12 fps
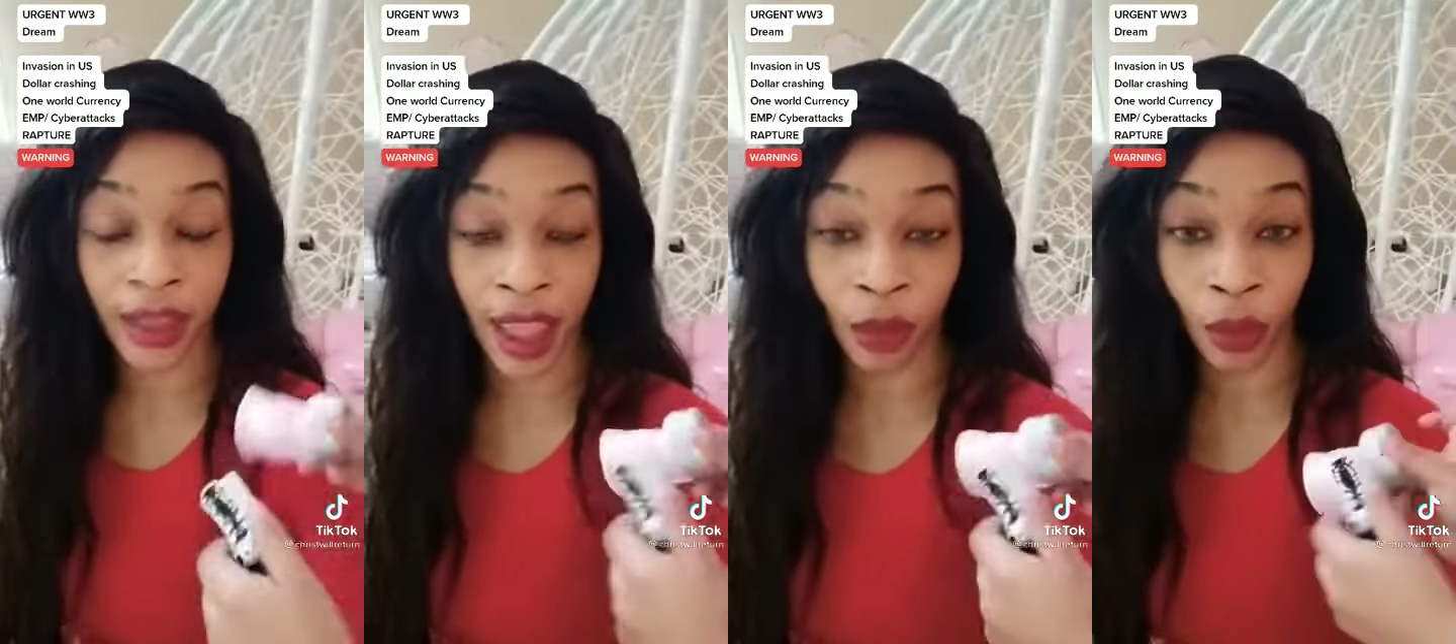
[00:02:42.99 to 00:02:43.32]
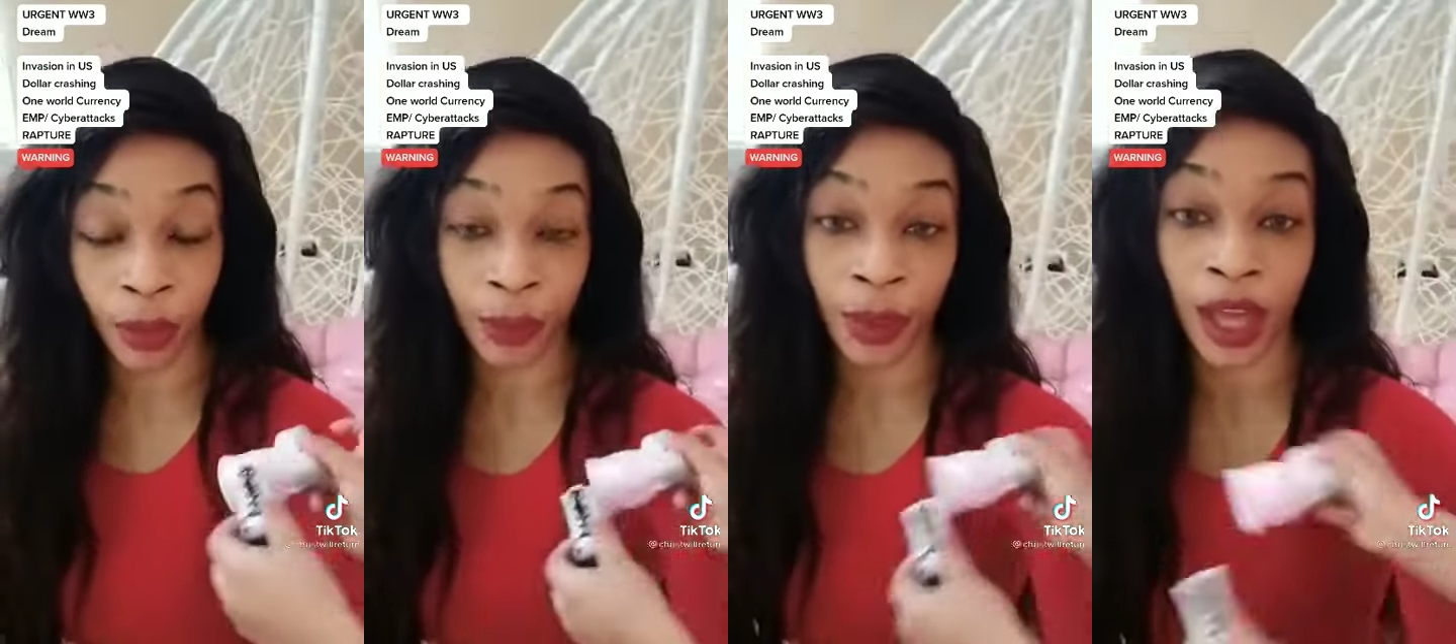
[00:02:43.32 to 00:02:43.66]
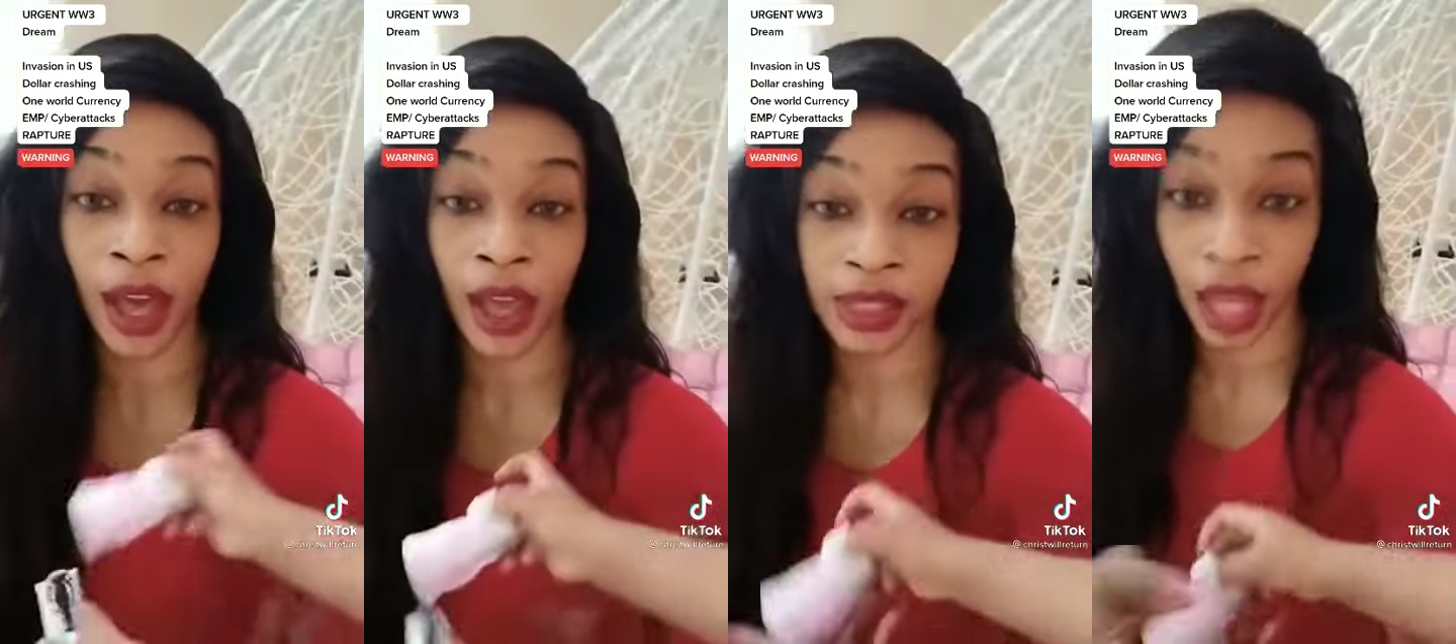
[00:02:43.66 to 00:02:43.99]
it will be
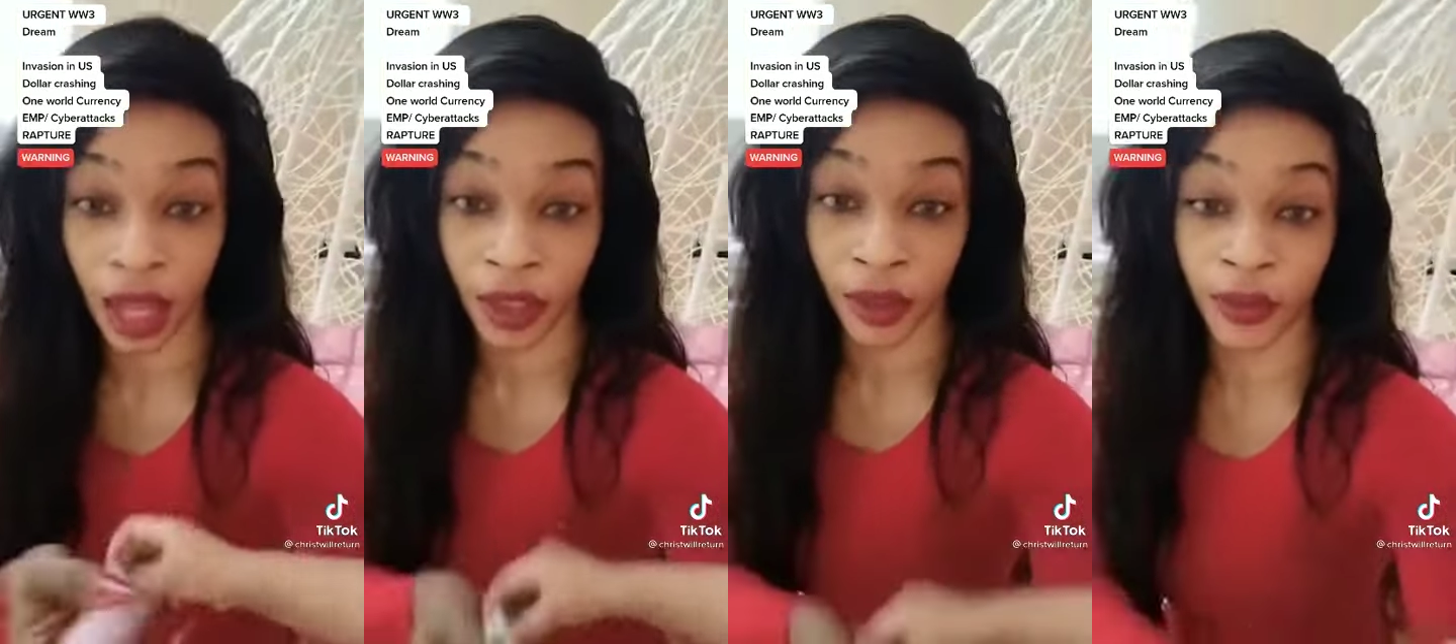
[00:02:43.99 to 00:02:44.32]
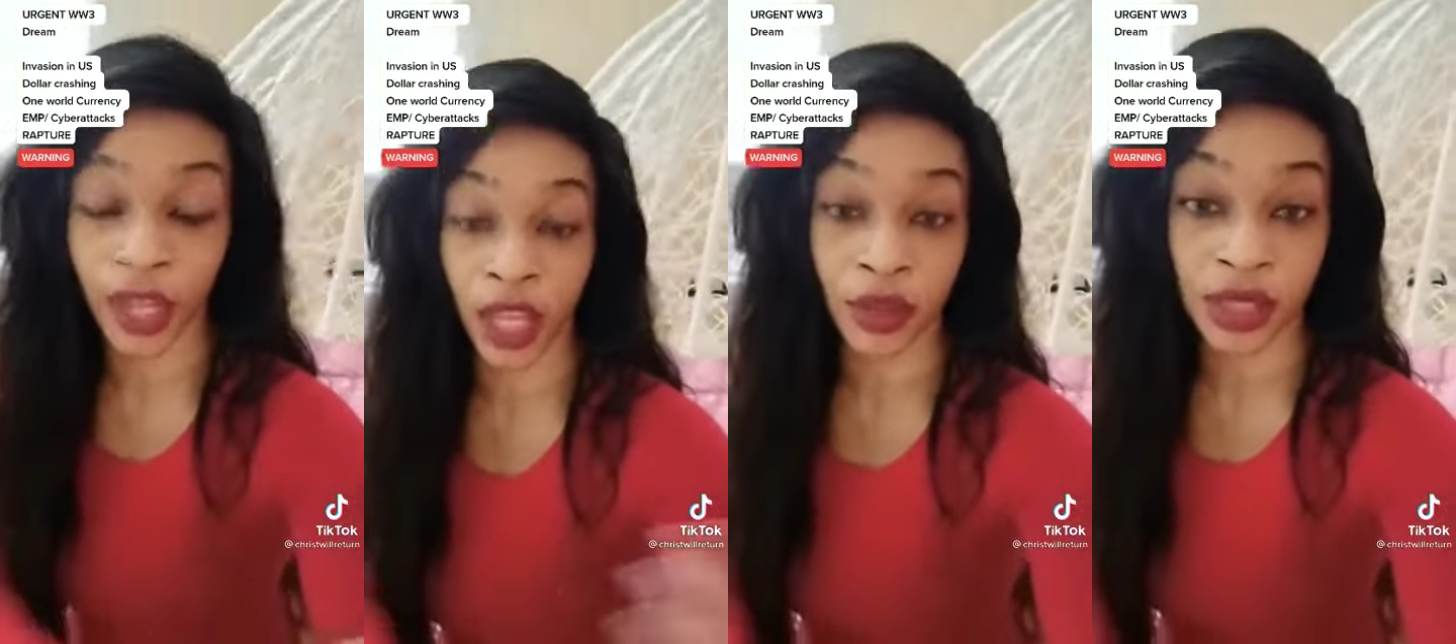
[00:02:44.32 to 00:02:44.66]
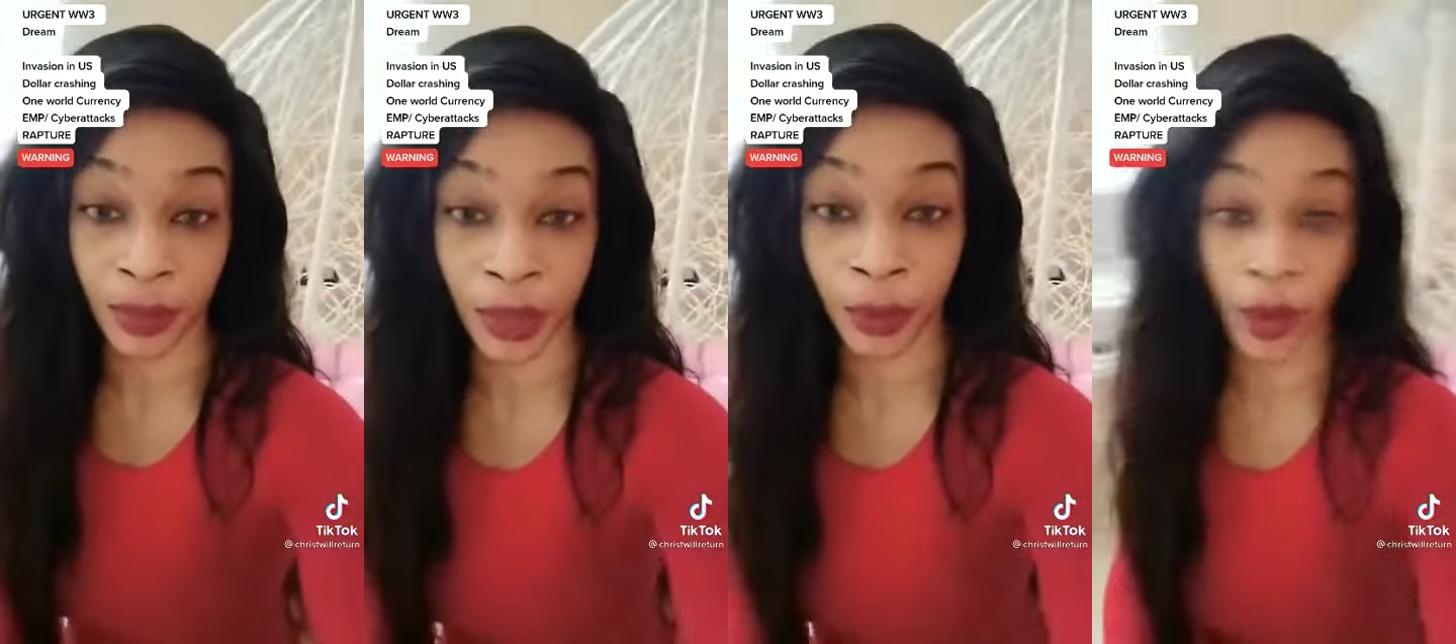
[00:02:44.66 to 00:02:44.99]
because of the videos
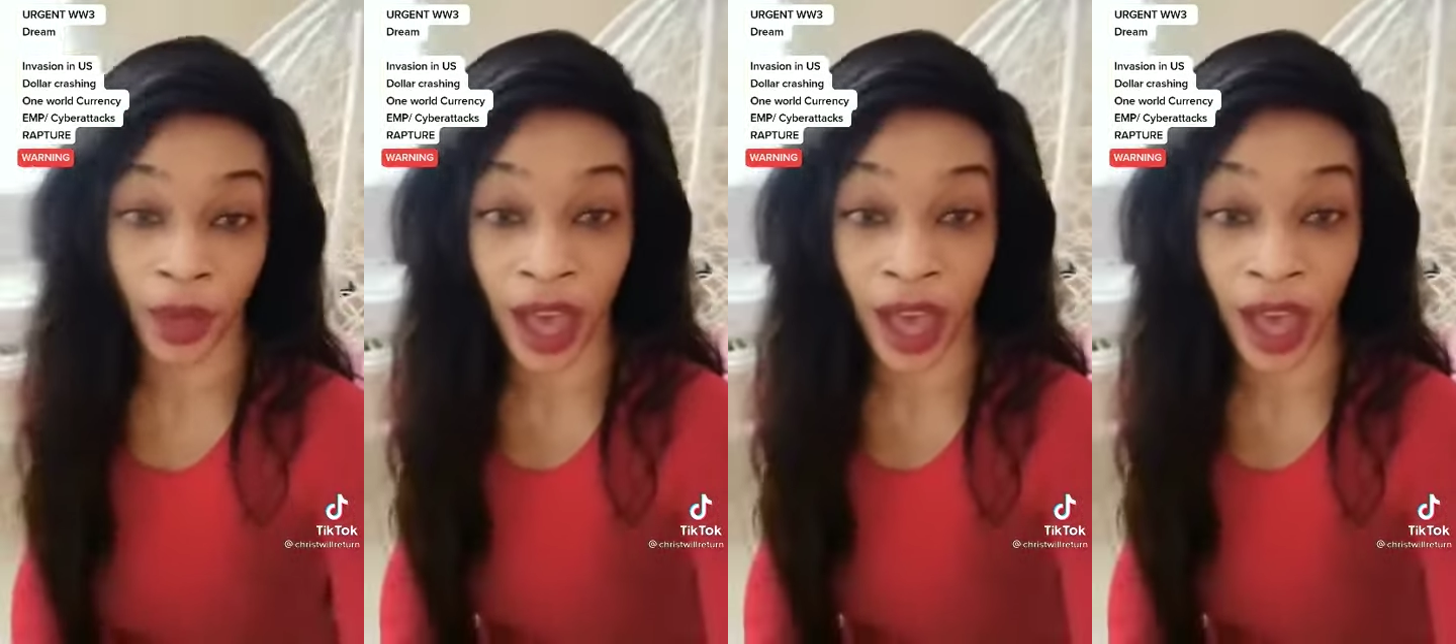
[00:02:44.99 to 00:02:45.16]
that people